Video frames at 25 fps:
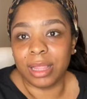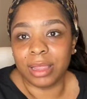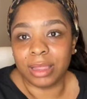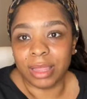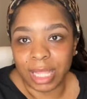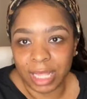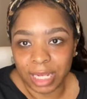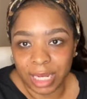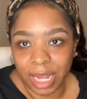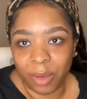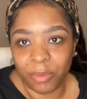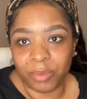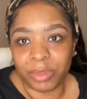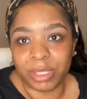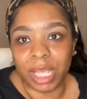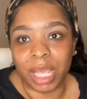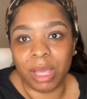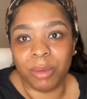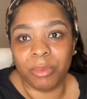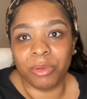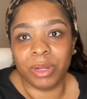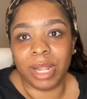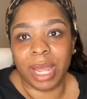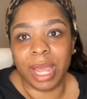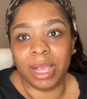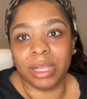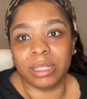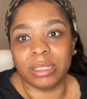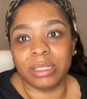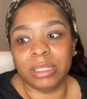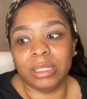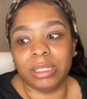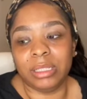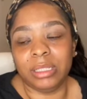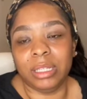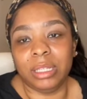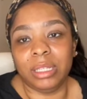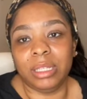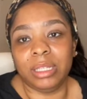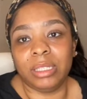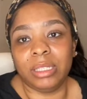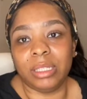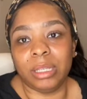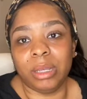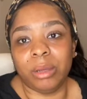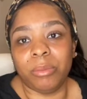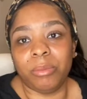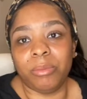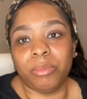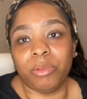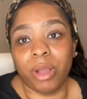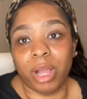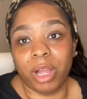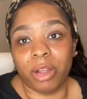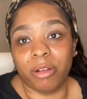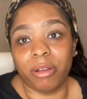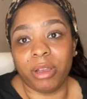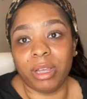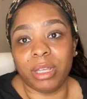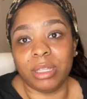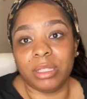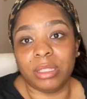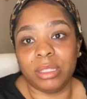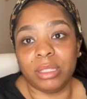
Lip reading: then I was able to actually see some progress.